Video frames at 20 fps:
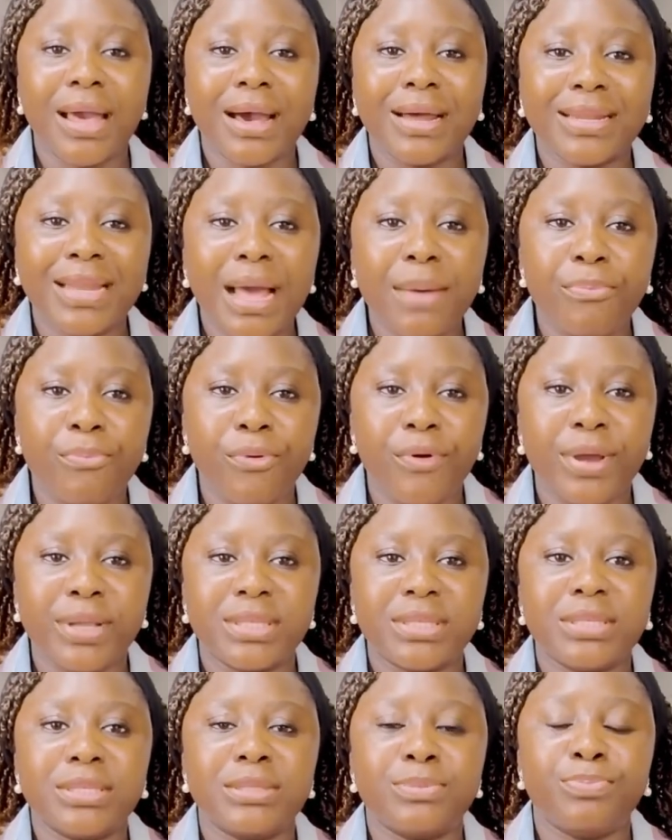At that
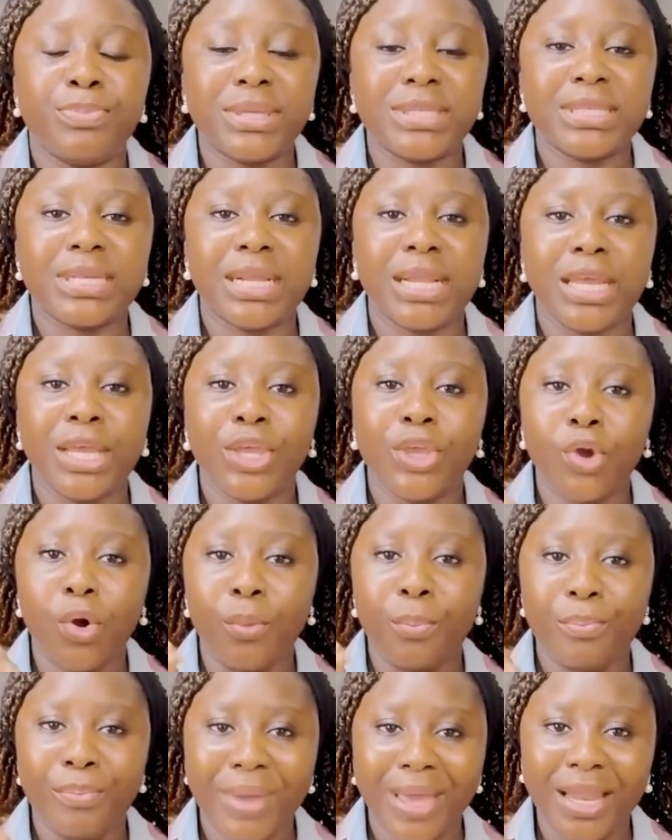point, it's basically
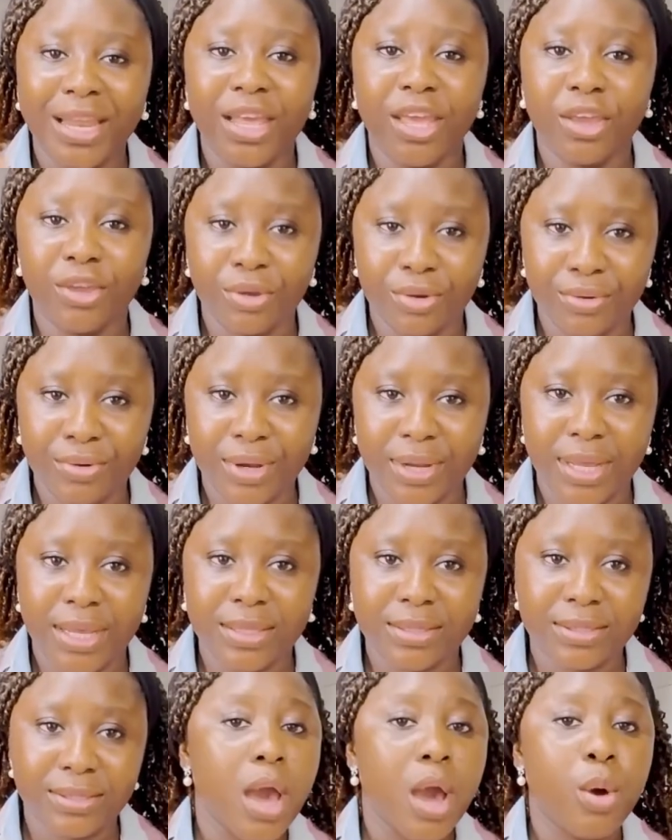your main
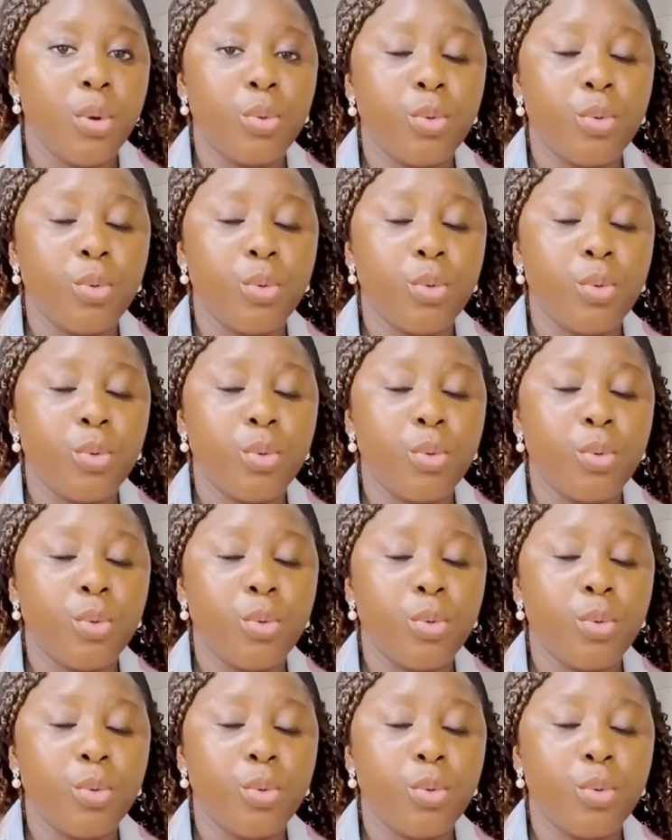ingredient.